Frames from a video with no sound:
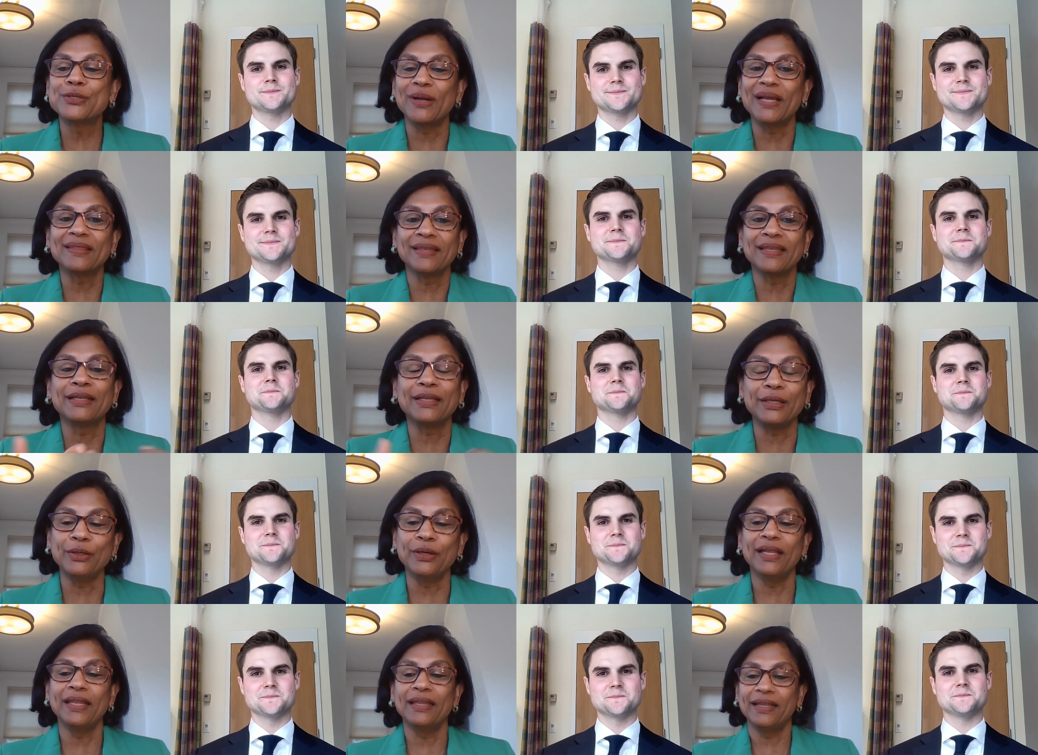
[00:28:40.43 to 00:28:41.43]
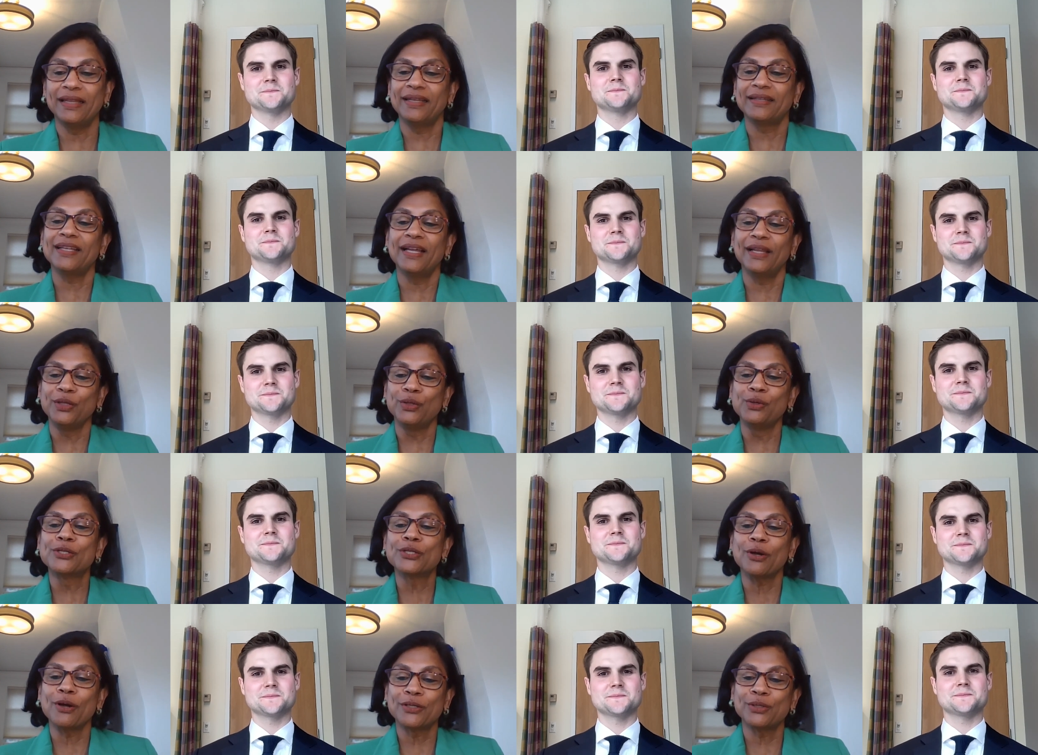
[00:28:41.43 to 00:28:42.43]
Speaker 1: So I think uh,
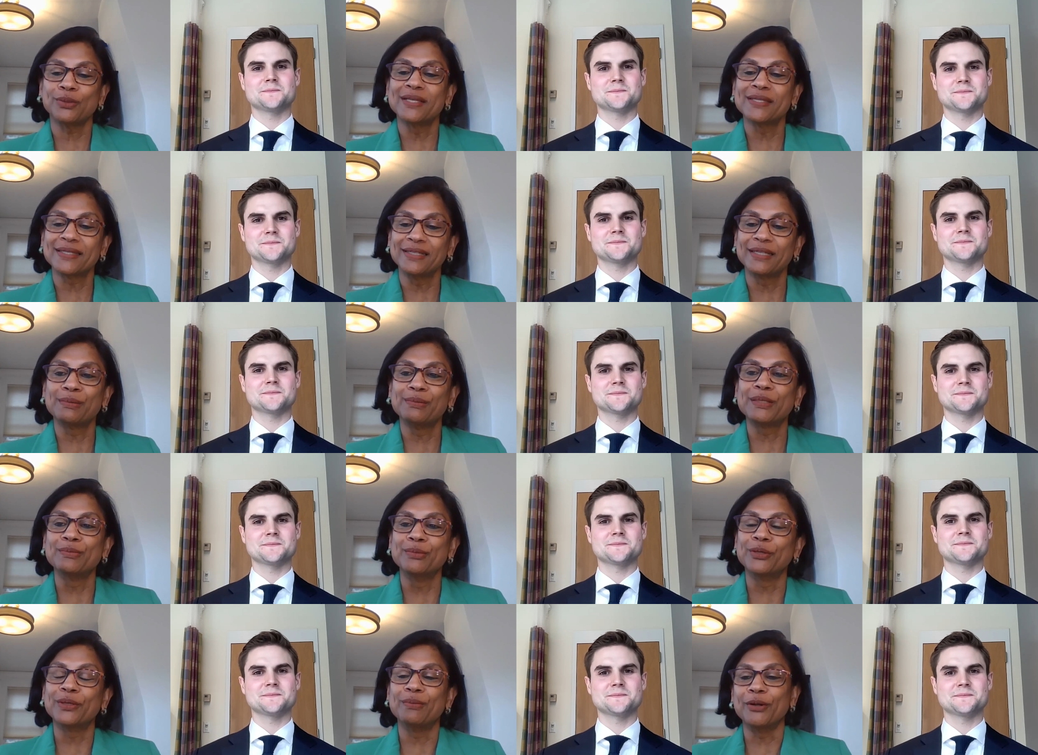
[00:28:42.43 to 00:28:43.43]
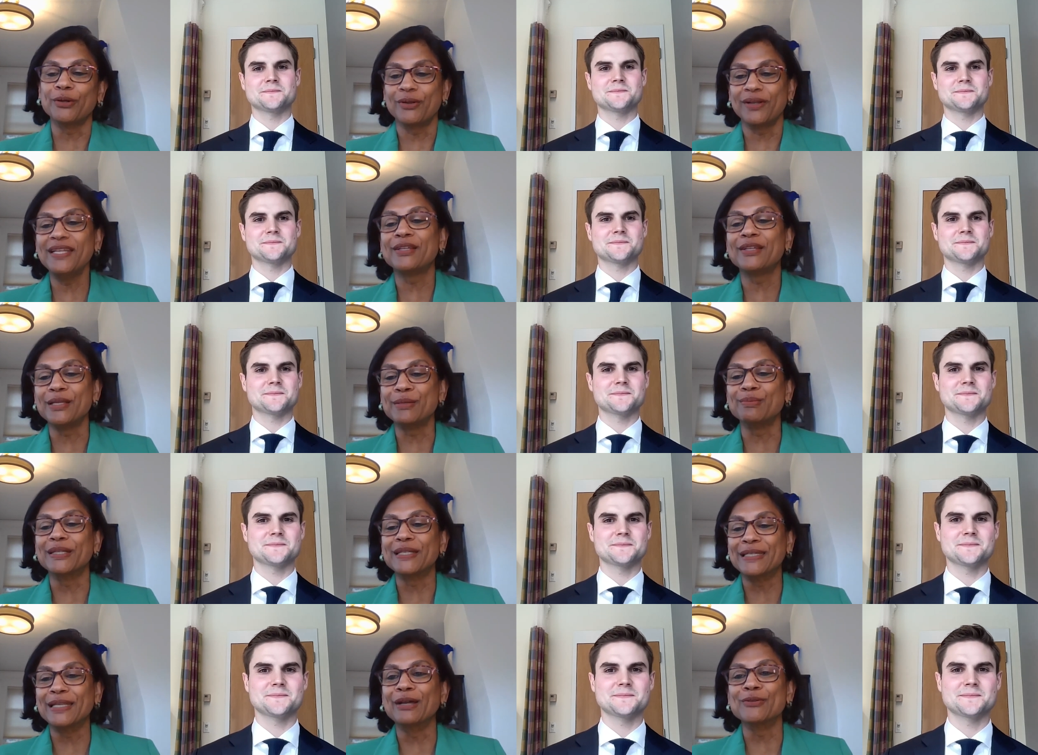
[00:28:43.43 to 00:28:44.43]
you'll talk to us a little bit more about
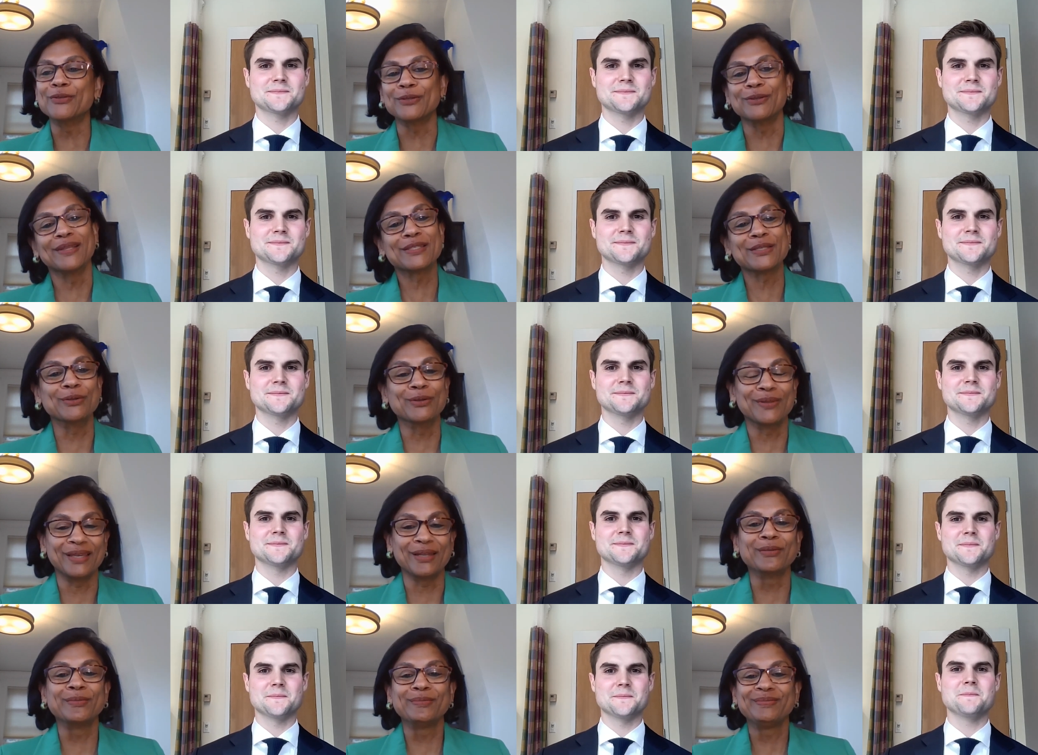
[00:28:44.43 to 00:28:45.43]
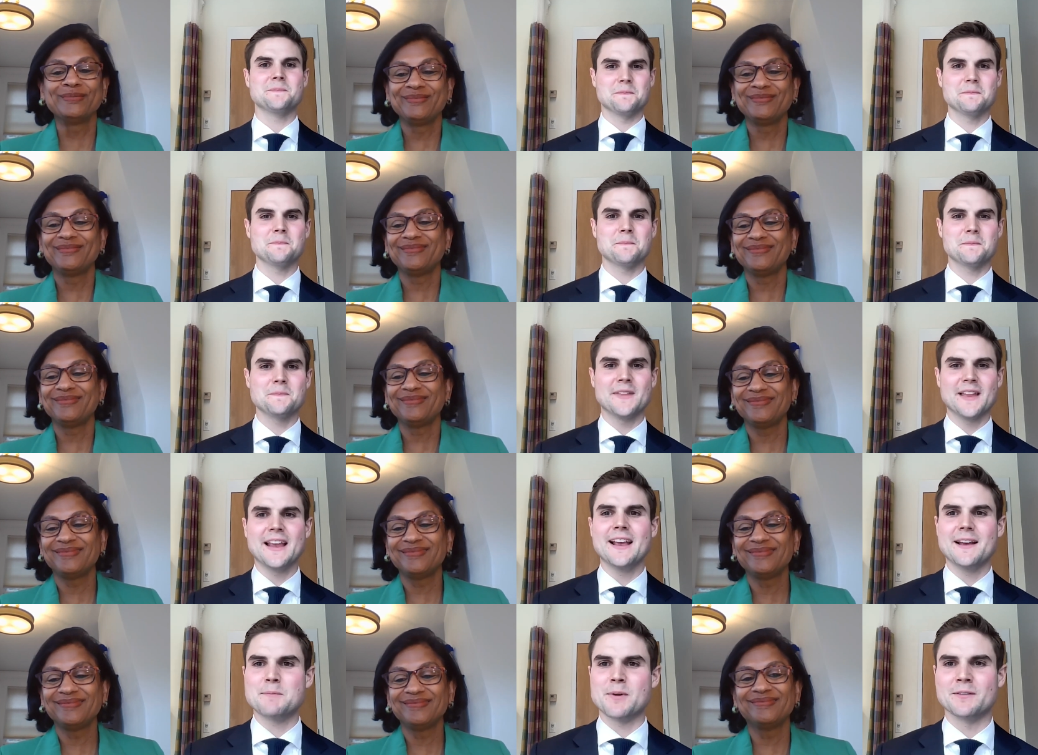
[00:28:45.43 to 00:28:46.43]
retreatment now. So let's go there.
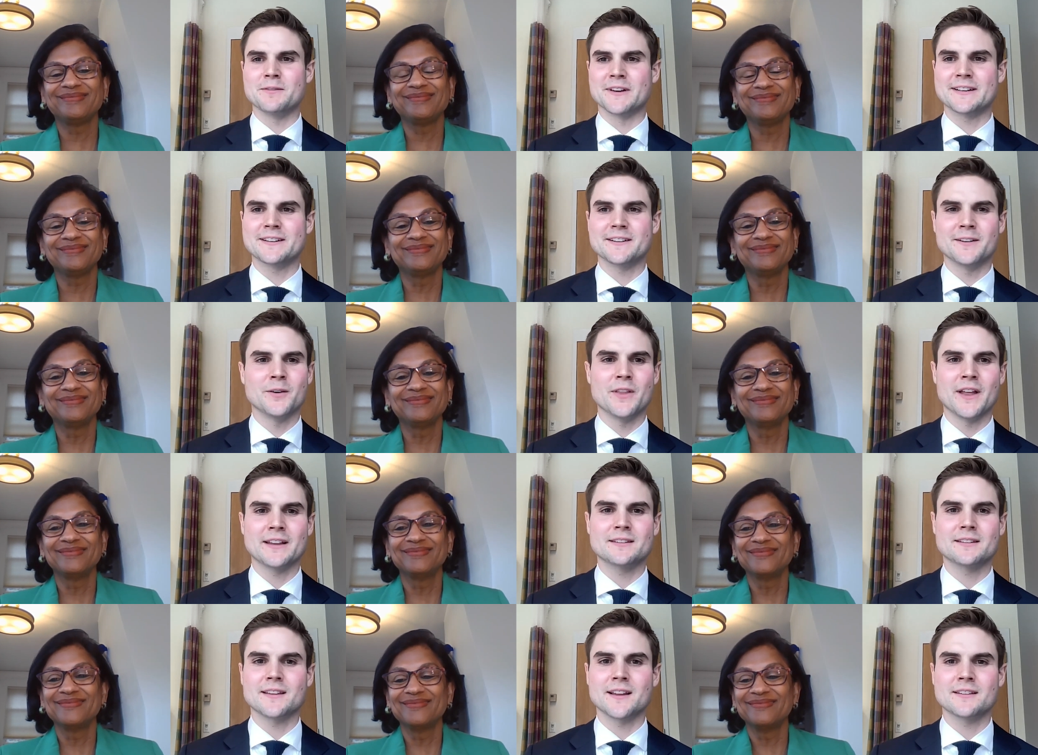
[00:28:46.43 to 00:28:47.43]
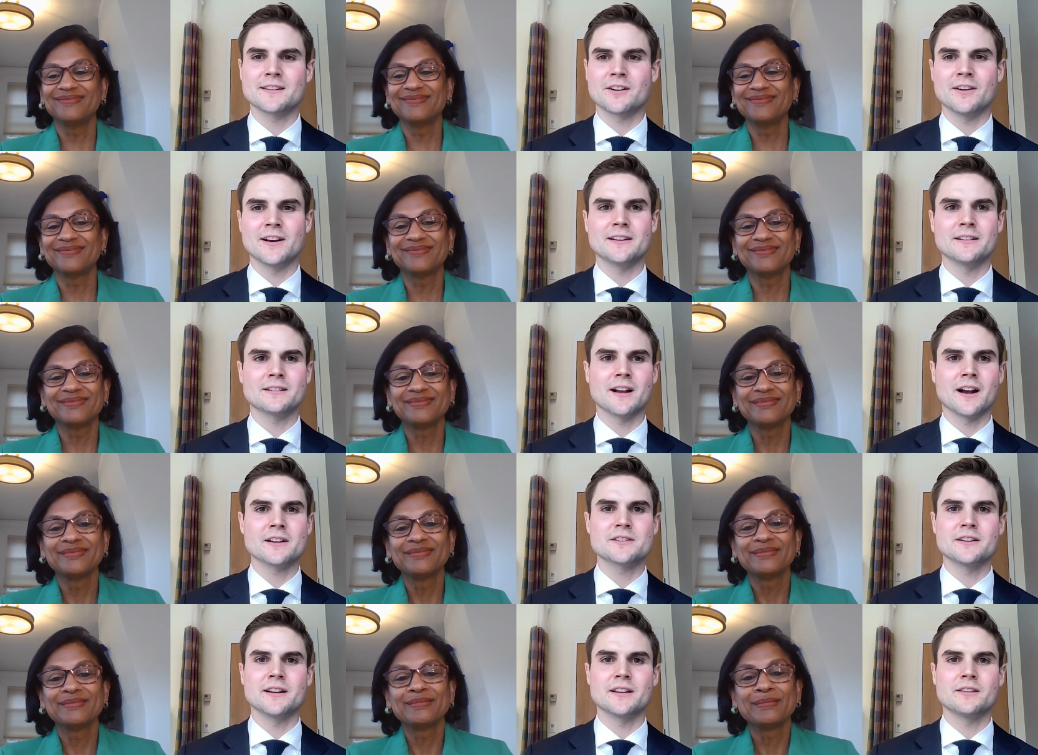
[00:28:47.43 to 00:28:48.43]
Speaker 2: Perfect. No, that's that's a great
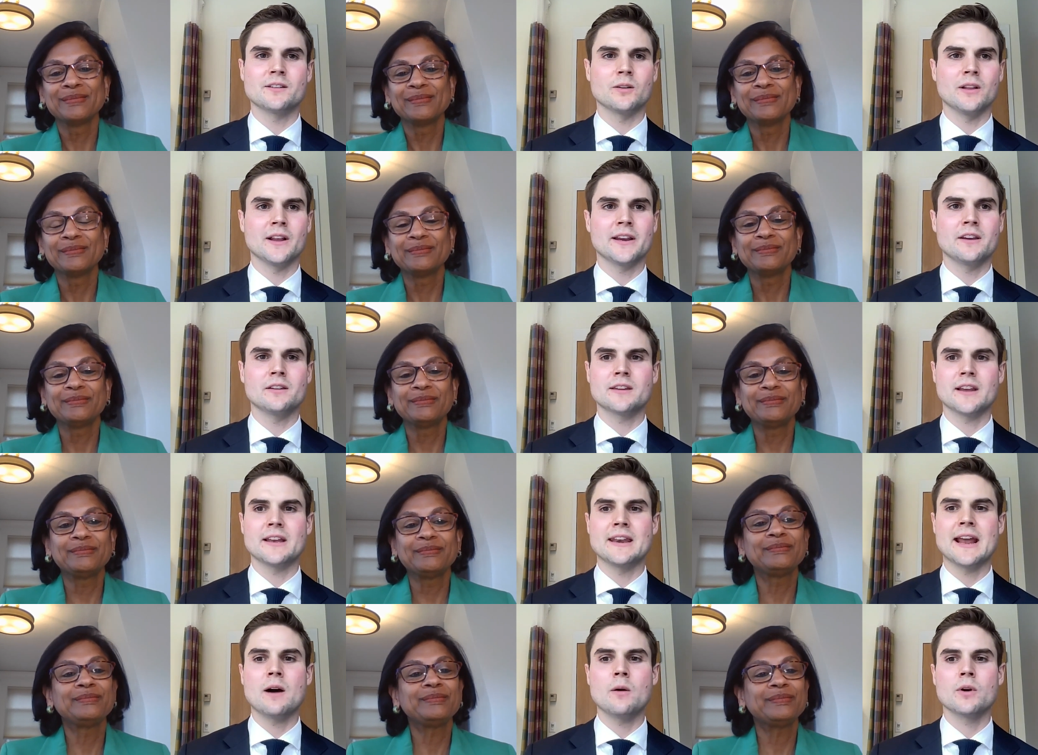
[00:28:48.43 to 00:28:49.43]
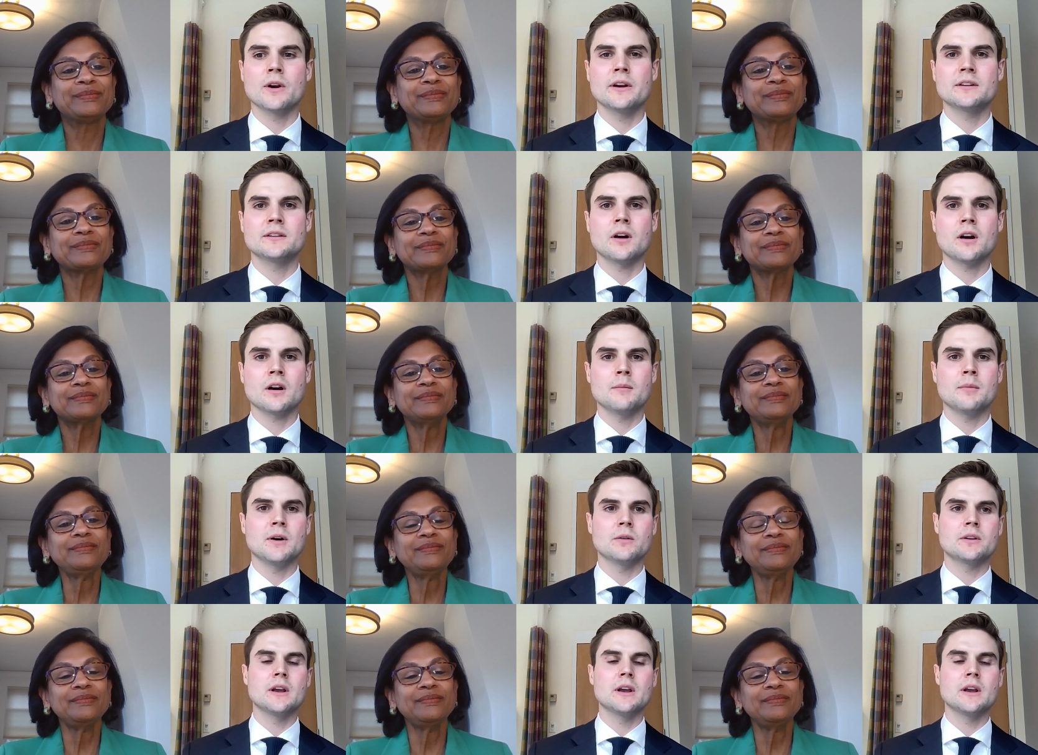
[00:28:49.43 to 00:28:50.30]
discussion. And so, like you said, now we're going to talk about